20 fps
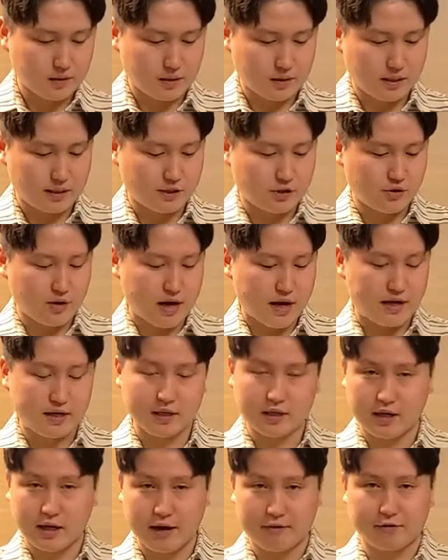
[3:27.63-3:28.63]
let's try
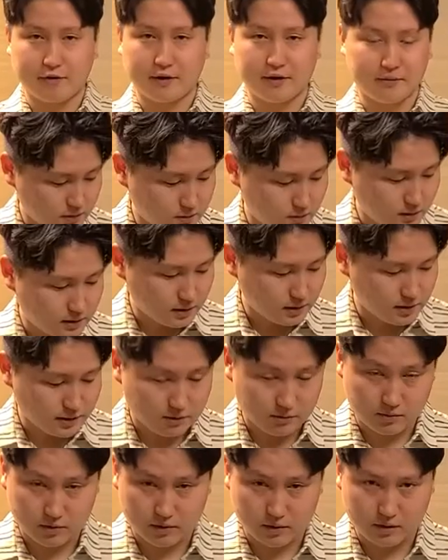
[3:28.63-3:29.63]
Cafri. Oh, not
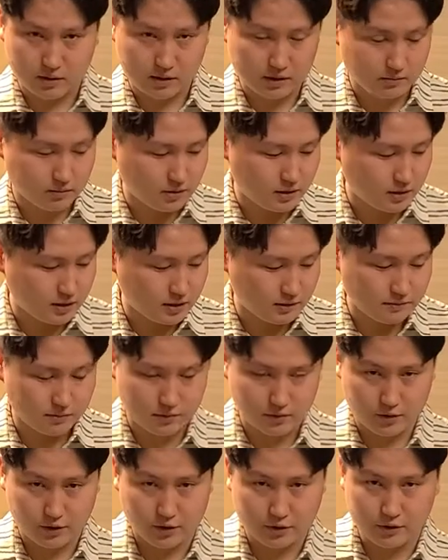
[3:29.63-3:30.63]
this one. This one is
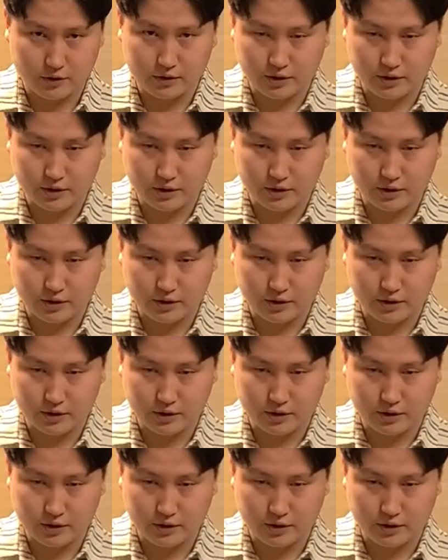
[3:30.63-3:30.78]
for you to